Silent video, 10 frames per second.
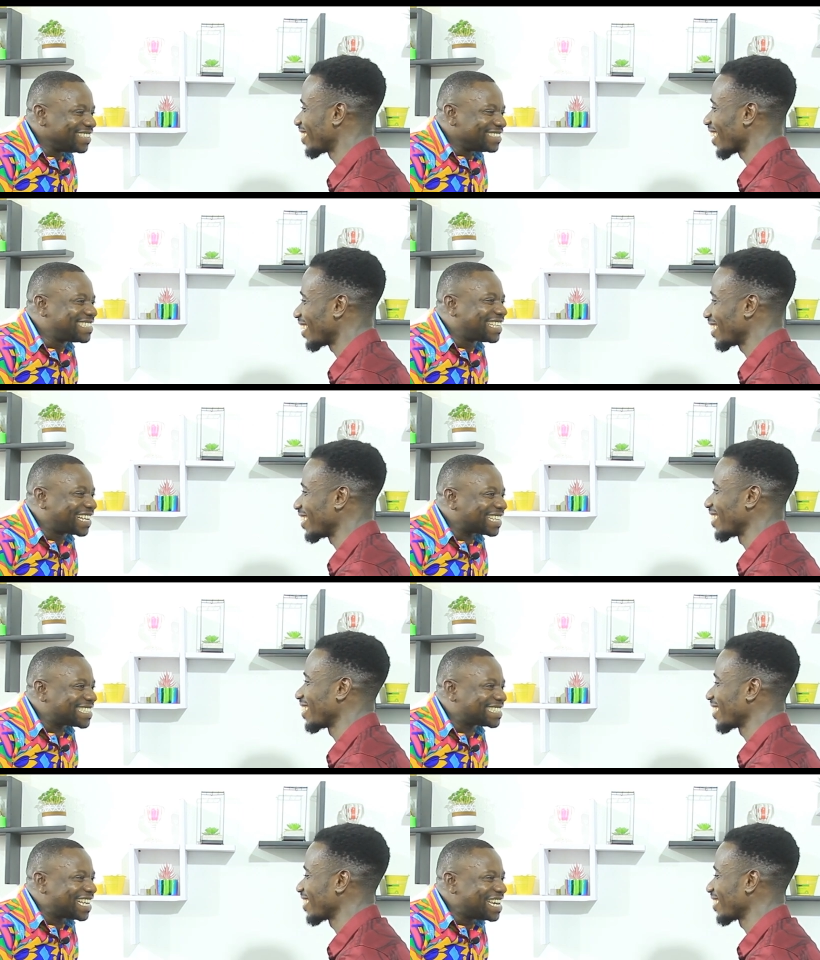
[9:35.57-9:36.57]
Speaker 1: Sikas
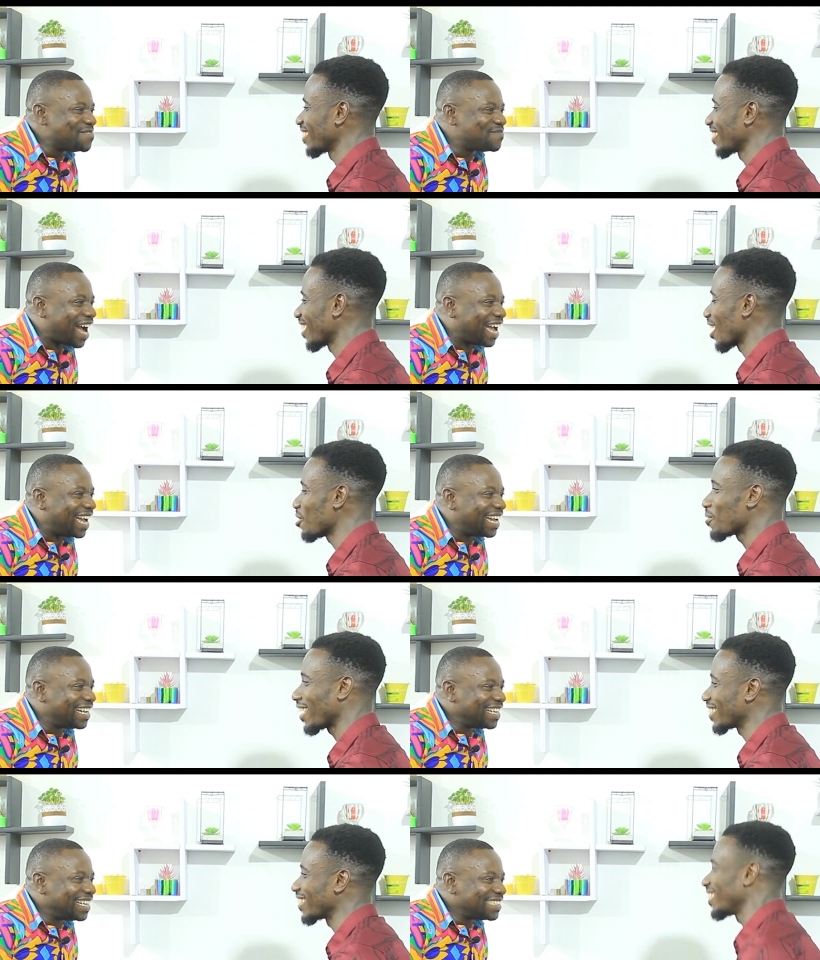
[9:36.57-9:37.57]
and Zeniba. Oh,
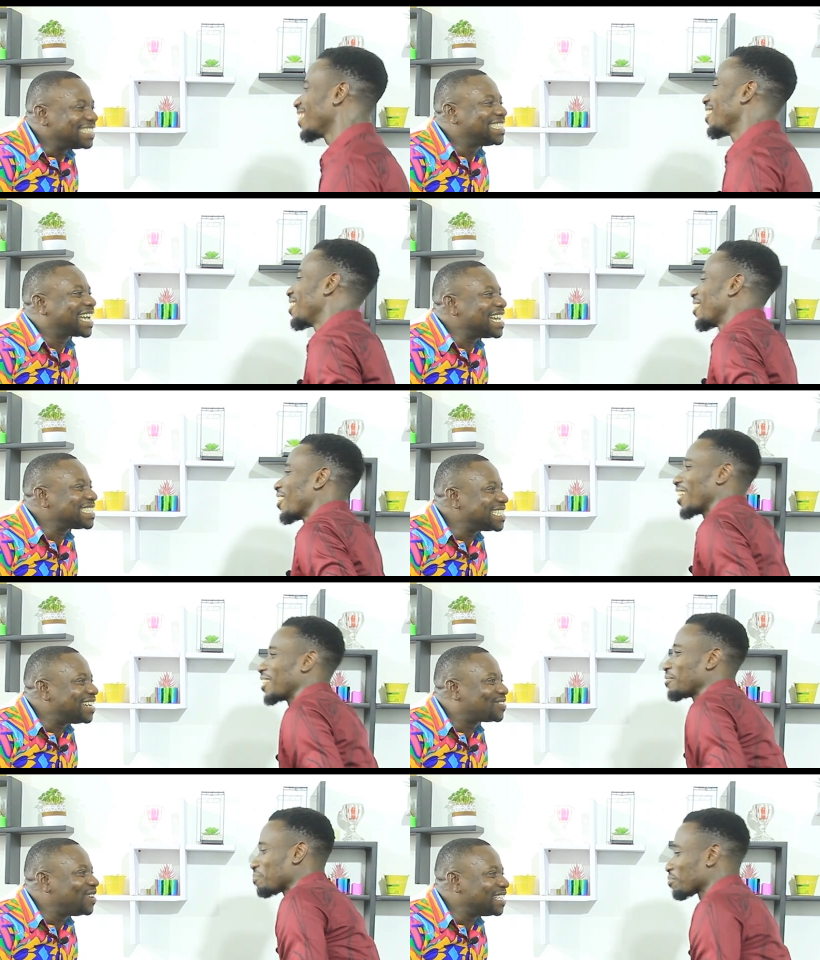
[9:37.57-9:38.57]
rather. Tizzy can't
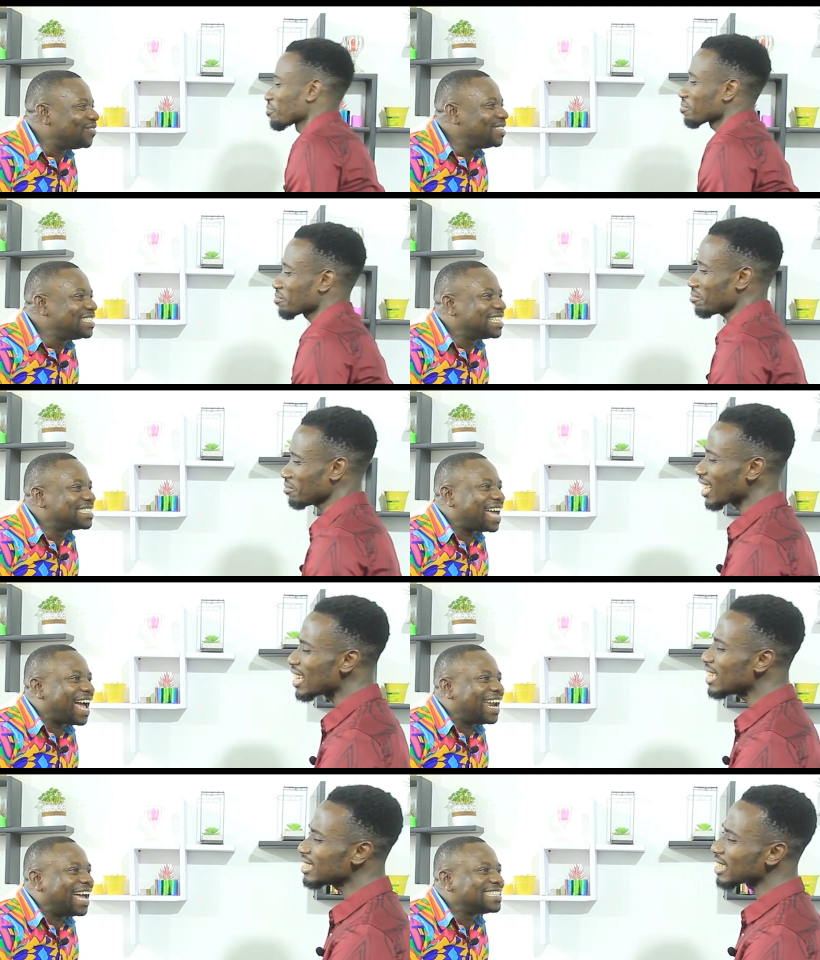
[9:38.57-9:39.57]
dinner 2 AJ would do the
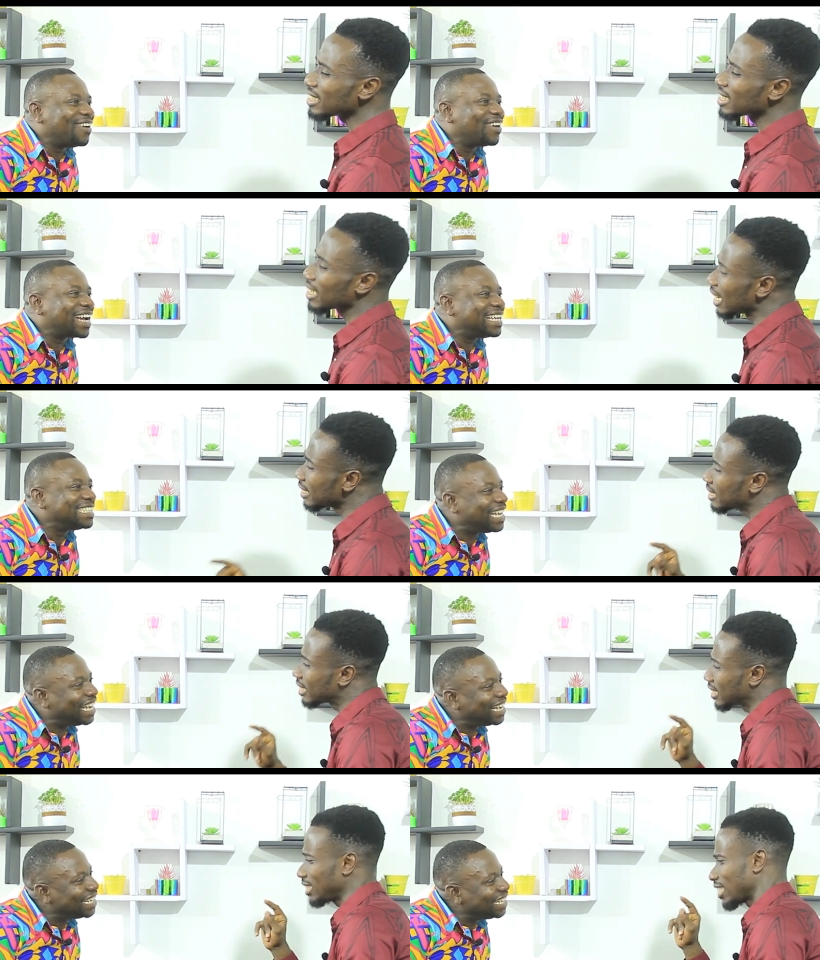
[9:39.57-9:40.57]
Gizana. Yes, okay.
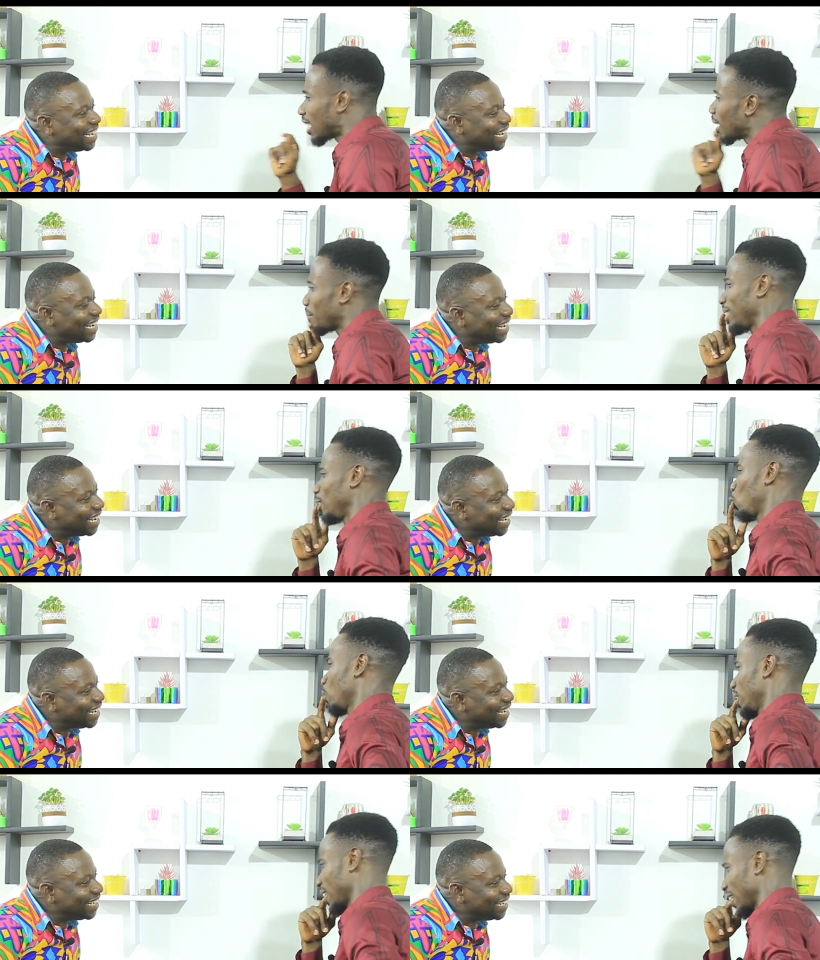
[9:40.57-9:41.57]
And I made it 2
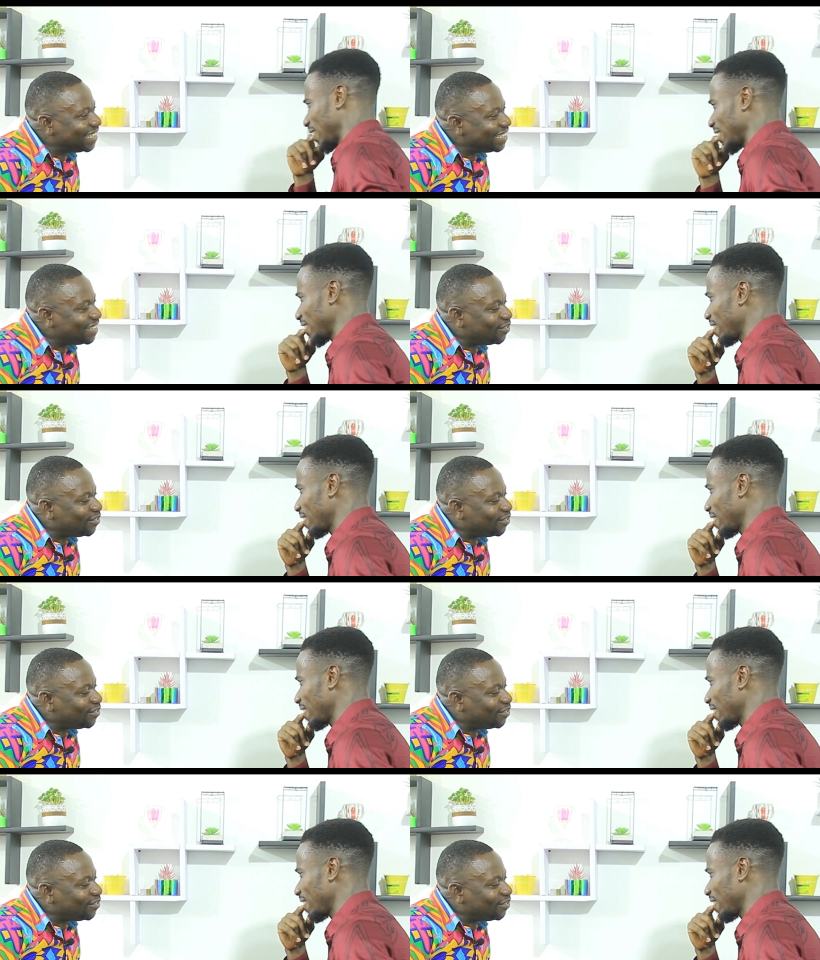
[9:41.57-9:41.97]
AJ.